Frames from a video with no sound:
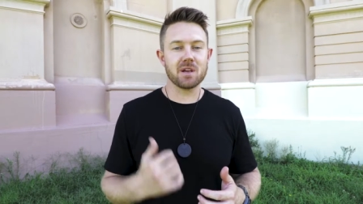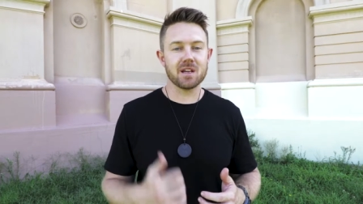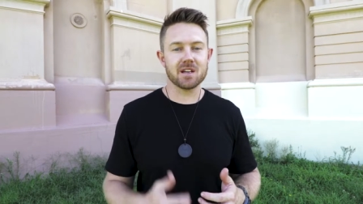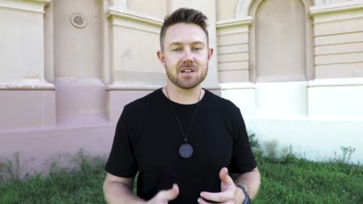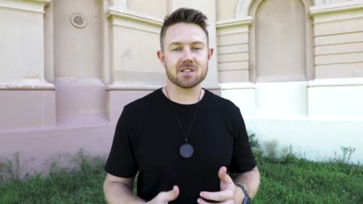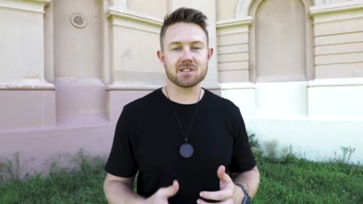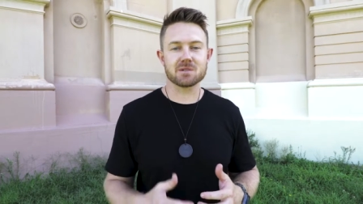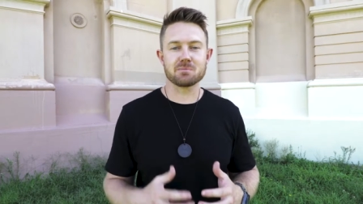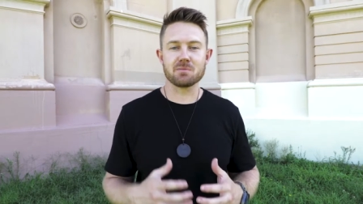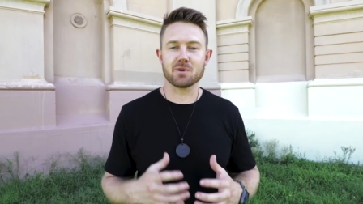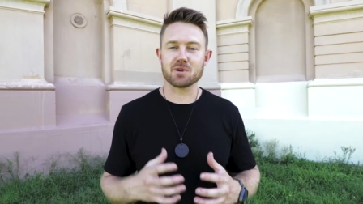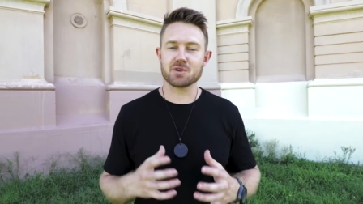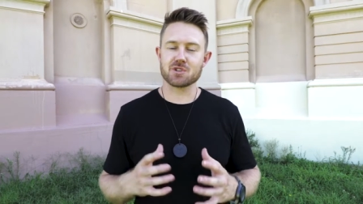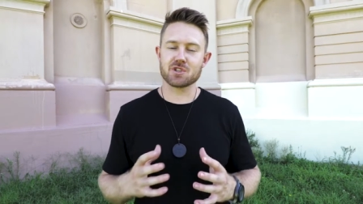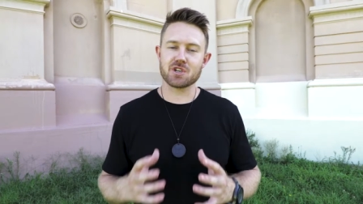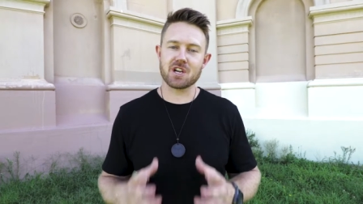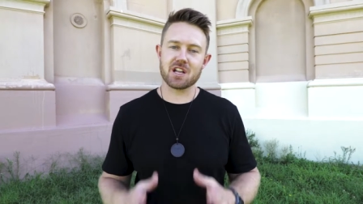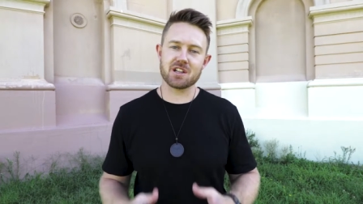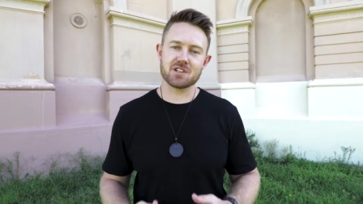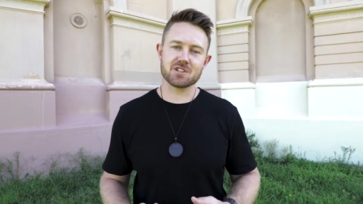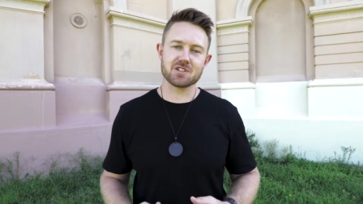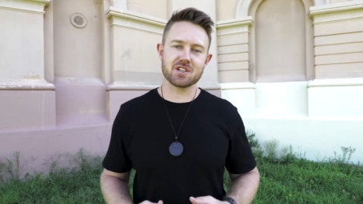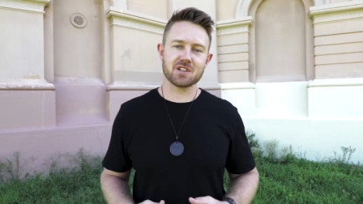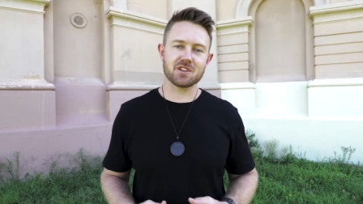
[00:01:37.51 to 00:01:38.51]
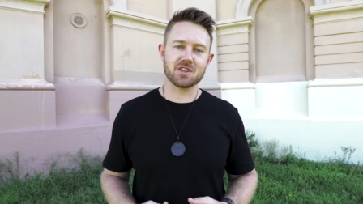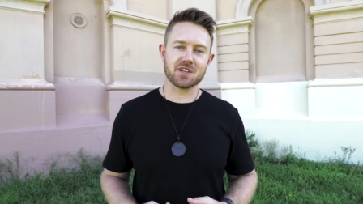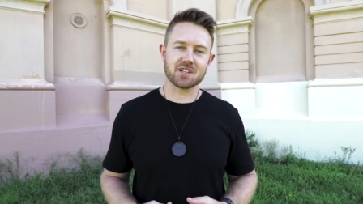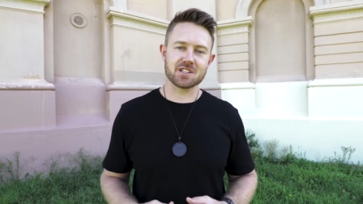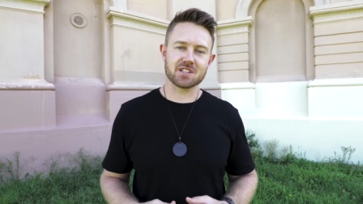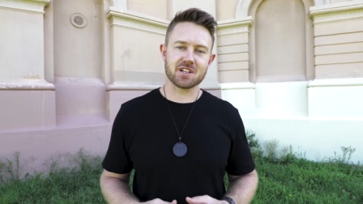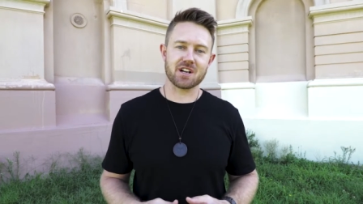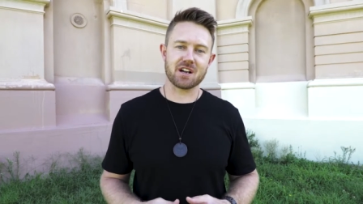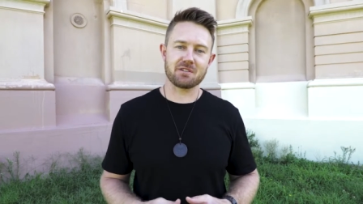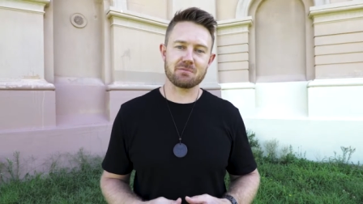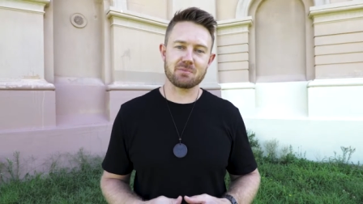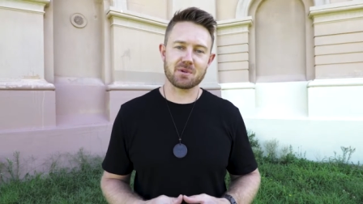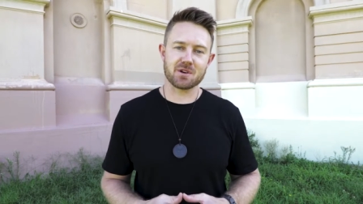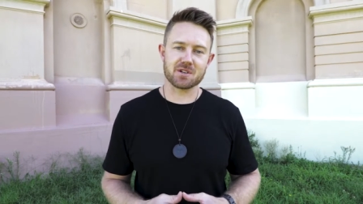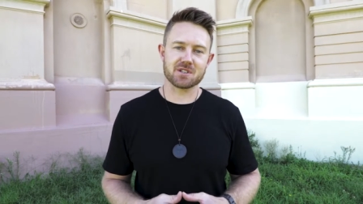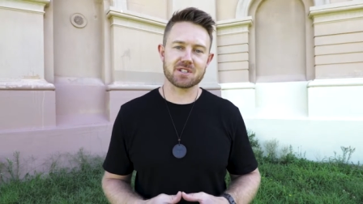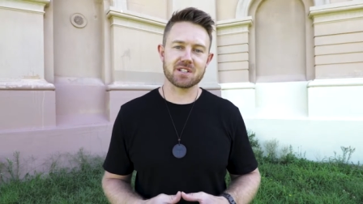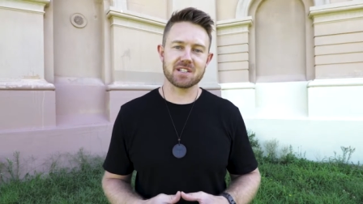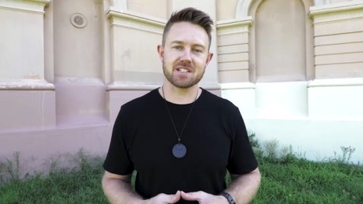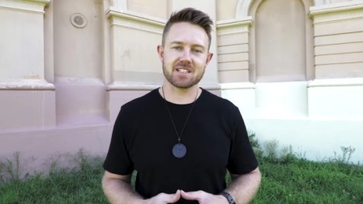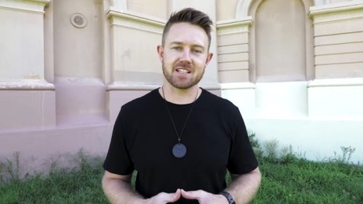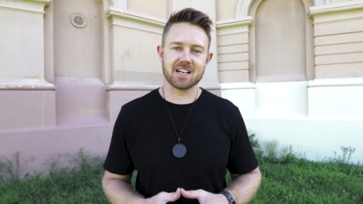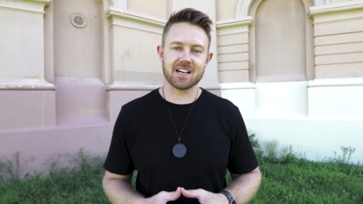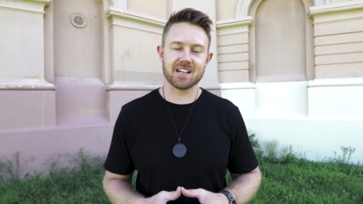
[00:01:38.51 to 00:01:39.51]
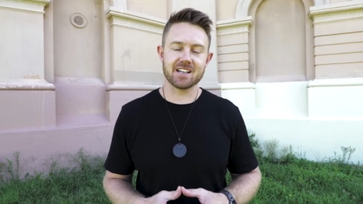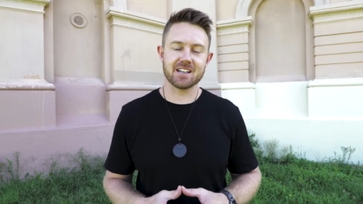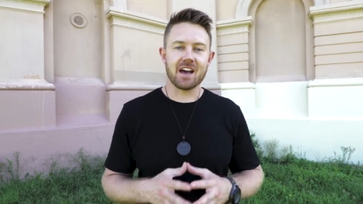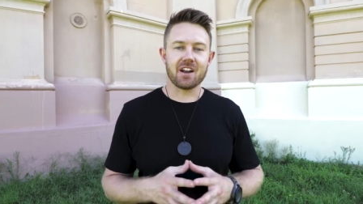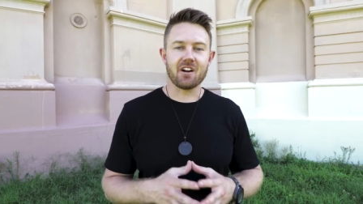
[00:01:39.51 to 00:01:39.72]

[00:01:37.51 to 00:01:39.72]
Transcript: biggest, most challenging challenging things that I've personally done.